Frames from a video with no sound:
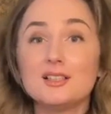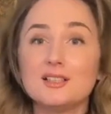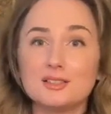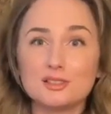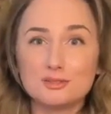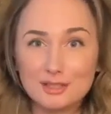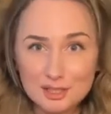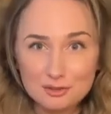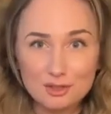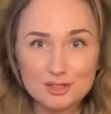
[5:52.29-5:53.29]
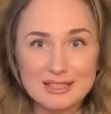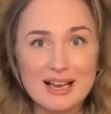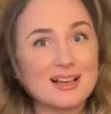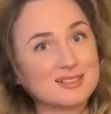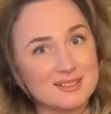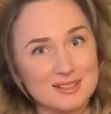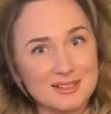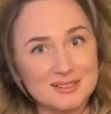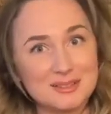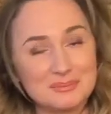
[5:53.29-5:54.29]
String crossing
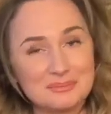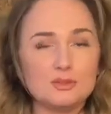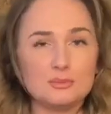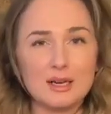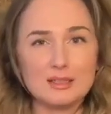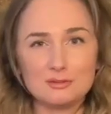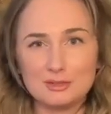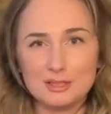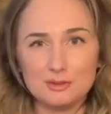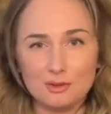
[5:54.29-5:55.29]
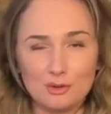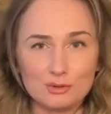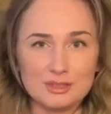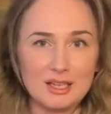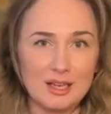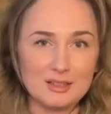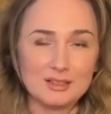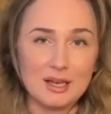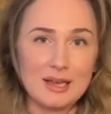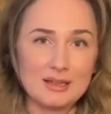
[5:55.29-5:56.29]
exercise. You might already know that
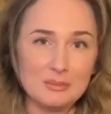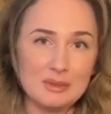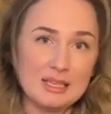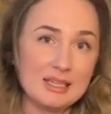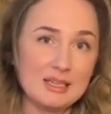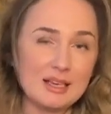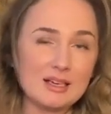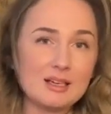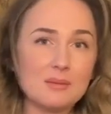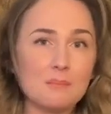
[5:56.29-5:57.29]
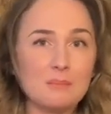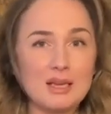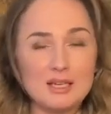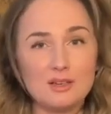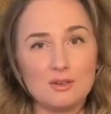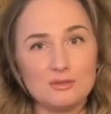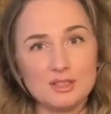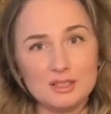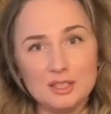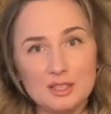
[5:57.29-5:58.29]
at the beginning, many of
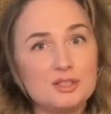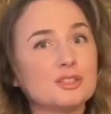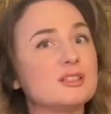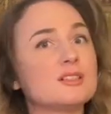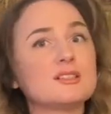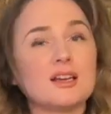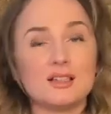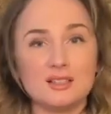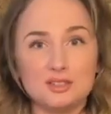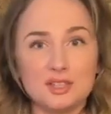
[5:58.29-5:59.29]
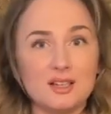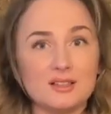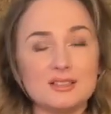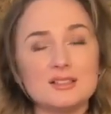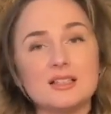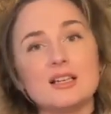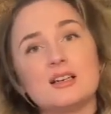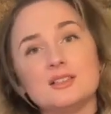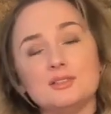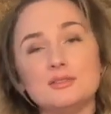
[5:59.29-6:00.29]
the teachers and the cellists, they are
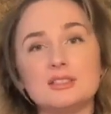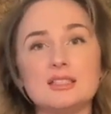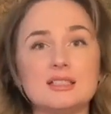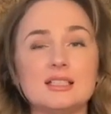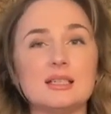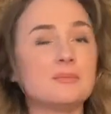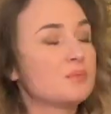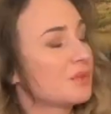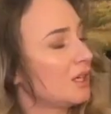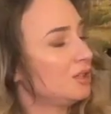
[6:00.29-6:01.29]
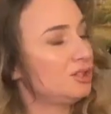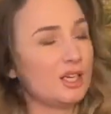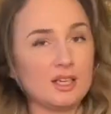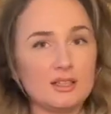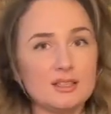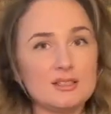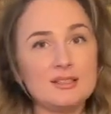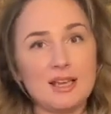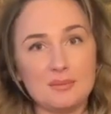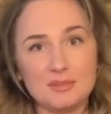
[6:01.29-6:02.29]
using the cello
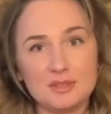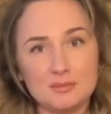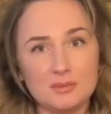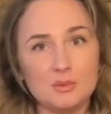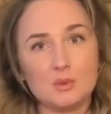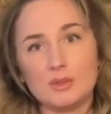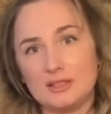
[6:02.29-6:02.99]
tapes or